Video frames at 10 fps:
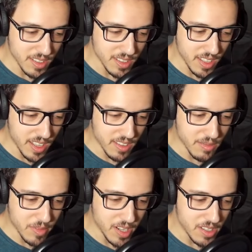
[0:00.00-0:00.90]
that
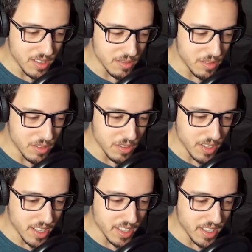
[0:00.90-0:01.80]
why you, you're
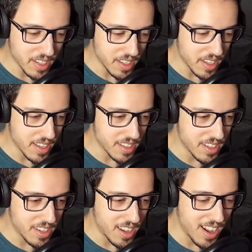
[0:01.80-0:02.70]
getting it in?
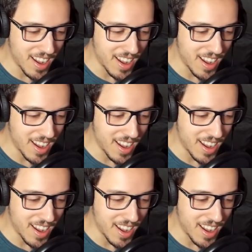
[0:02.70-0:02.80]
No, no.